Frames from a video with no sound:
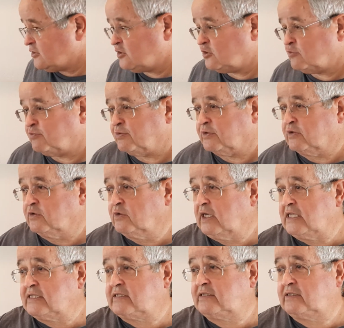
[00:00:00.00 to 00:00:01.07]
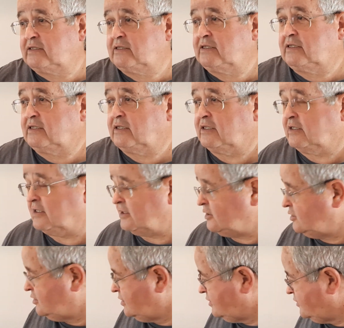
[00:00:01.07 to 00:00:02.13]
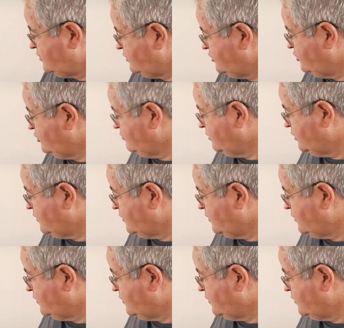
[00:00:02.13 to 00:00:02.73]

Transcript: to progress the human